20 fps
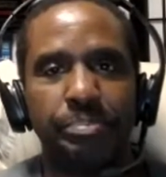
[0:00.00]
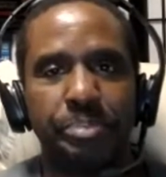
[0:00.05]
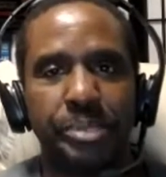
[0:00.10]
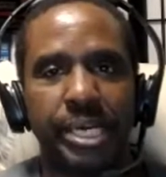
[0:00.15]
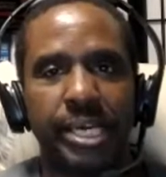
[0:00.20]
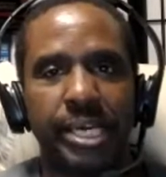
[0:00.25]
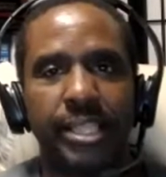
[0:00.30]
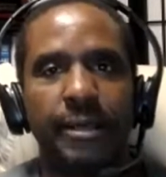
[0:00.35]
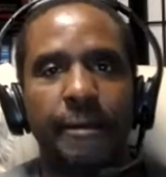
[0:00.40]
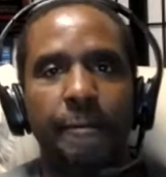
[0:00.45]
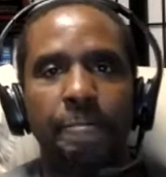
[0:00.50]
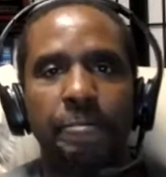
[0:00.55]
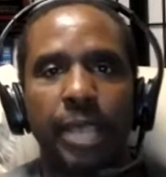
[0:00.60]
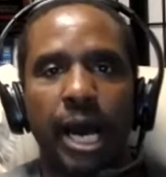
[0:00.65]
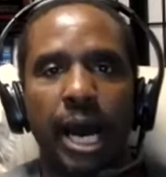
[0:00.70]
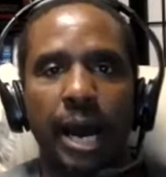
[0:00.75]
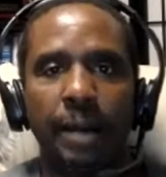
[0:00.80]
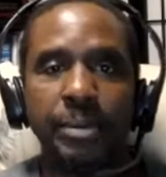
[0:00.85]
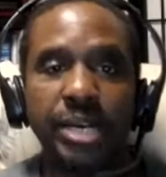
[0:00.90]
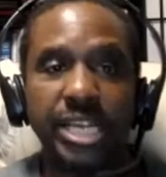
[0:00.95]
But
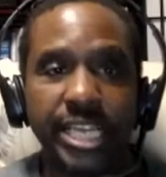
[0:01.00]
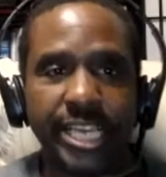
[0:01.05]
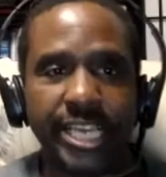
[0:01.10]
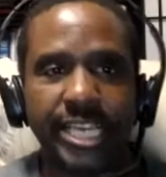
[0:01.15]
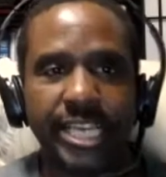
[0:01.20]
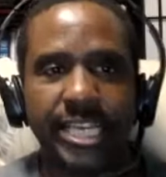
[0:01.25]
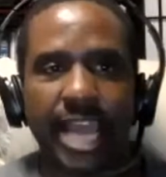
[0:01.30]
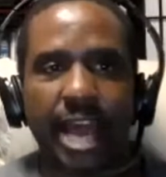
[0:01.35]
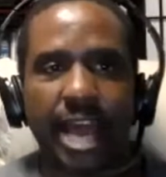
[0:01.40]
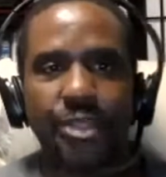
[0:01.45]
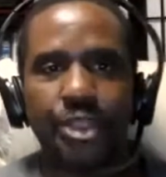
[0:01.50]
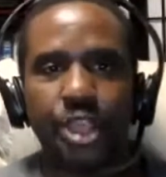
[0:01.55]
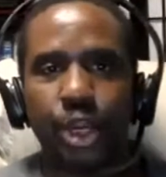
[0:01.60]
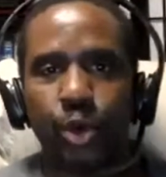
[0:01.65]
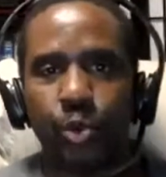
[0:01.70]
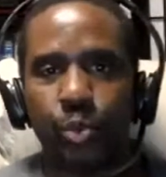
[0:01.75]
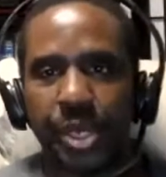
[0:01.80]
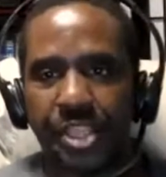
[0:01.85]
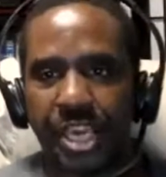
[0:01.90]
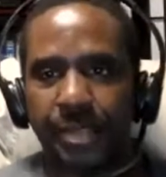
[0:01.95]
I'm going to get out there
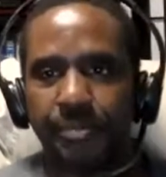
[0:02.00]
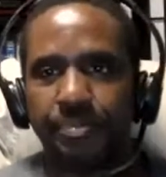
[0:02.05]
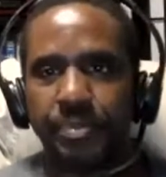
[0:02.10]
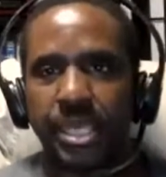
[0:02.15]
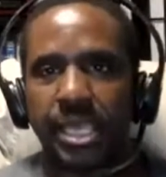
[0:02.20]
with it,